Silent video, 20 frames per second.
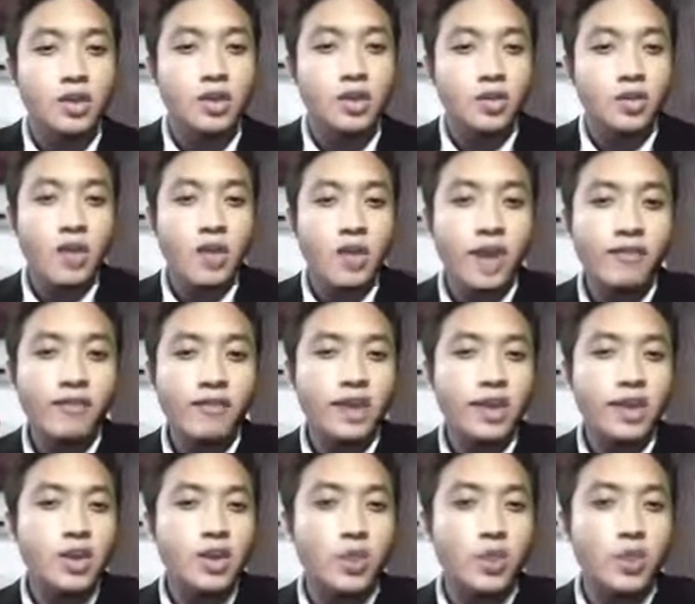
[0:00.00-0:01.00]
"Do you have
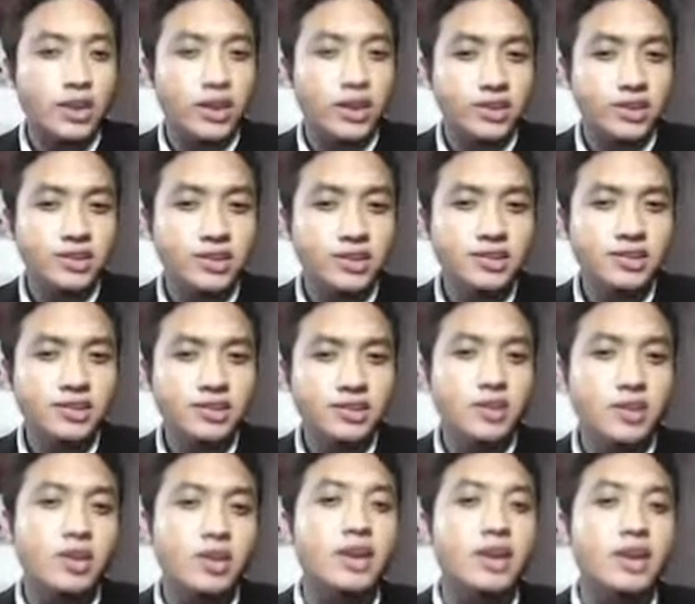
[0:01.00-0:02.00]
any questions
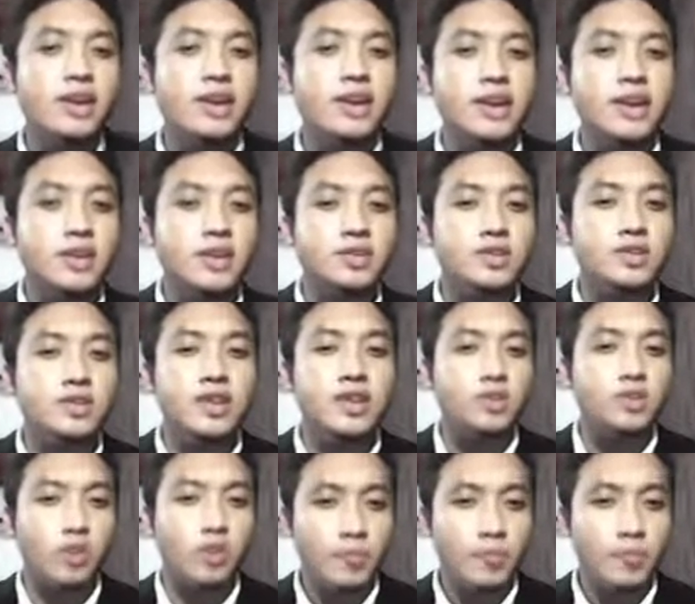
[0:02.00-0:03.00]
regarding
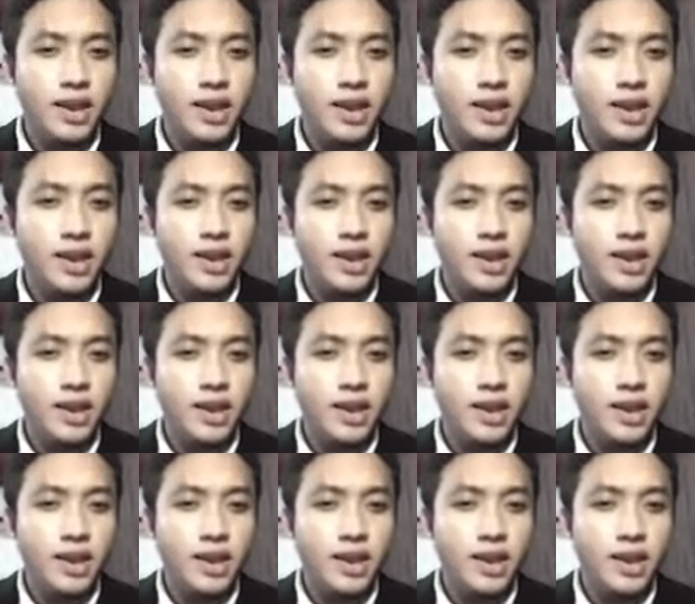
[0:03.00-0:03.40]
today's topic?"